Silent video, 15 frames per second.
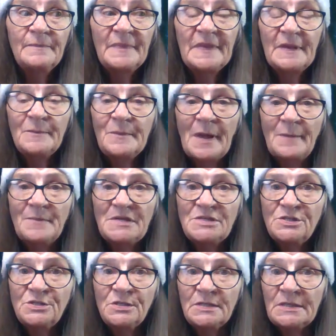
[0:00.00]
that maybe
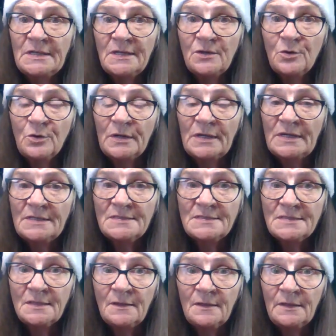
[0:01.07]
she didn't get her
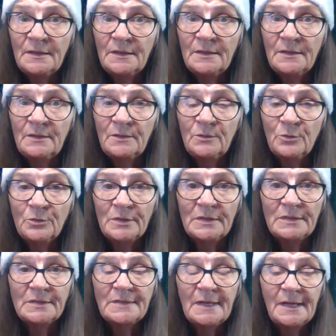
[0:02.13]
insulin or
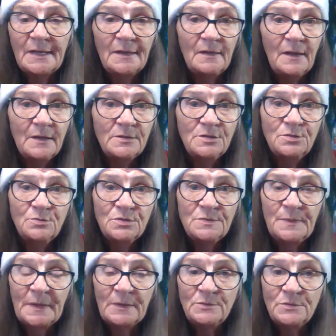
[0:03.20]
didn't take it like she was
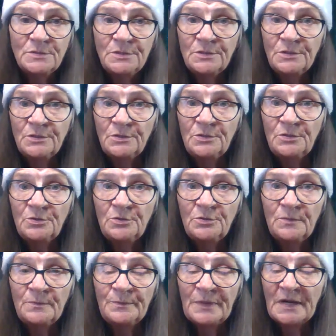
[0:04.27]
supposed
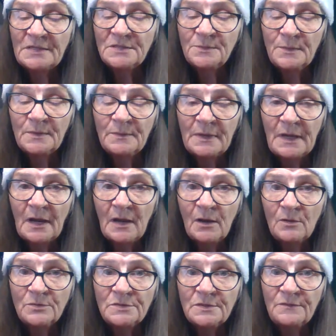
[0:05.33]
to, possibly
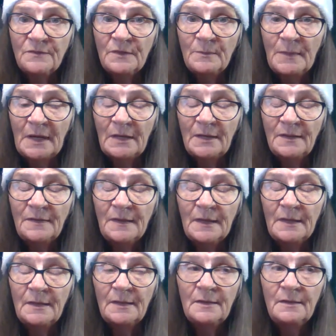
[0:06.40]
because of the money
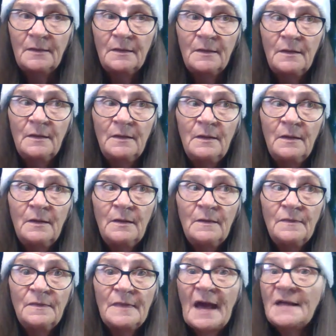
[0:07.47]
thing.
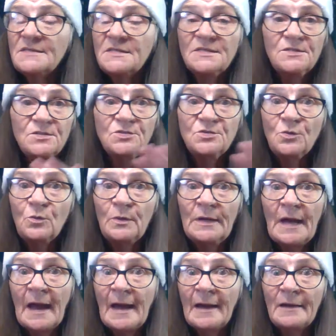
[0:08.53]
That's the
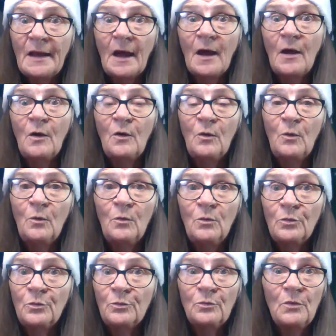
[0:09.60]
story I had
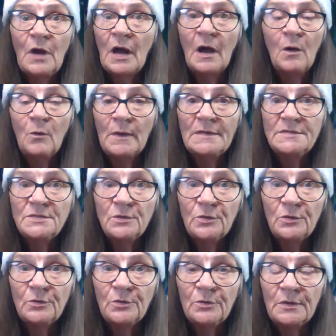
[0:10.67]
all, always
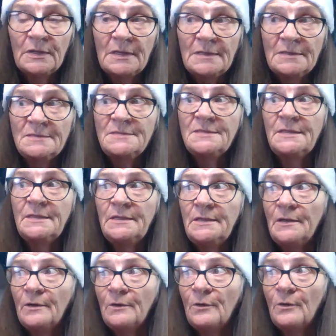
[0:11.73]
heard
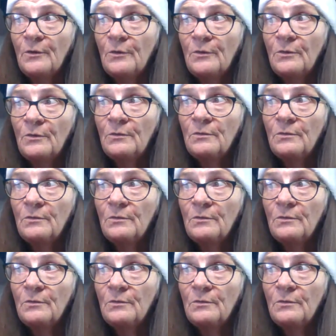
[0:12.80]
until